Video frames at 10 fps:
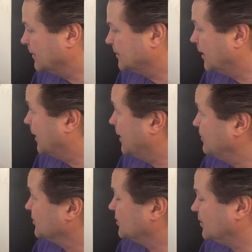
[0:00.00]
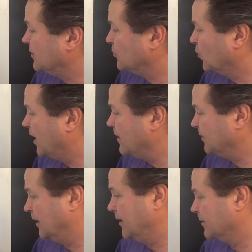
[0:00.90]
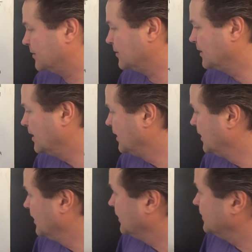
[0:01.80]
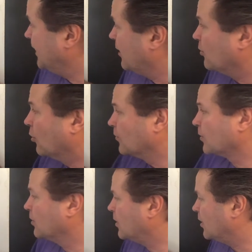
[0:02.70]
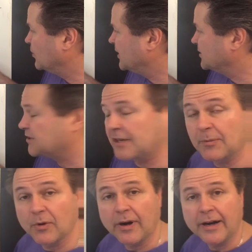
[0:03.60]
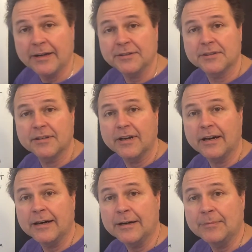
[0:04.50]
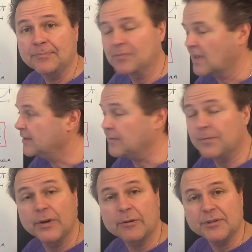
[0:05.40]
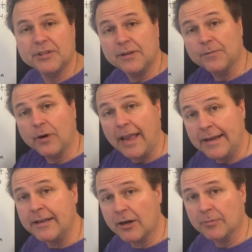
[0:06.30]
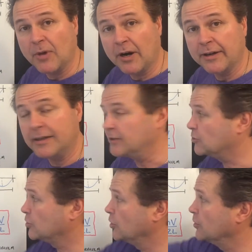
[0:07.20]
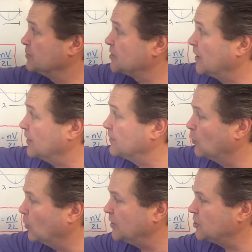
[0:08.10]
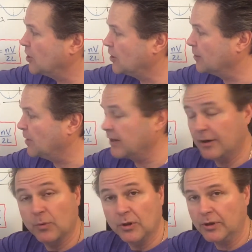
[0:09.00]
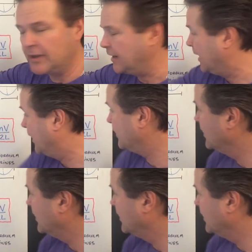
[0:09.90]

times the wavelength. Now, overall, we can summarize the frequency for any harmonic in terms of which harmonic we're looking at,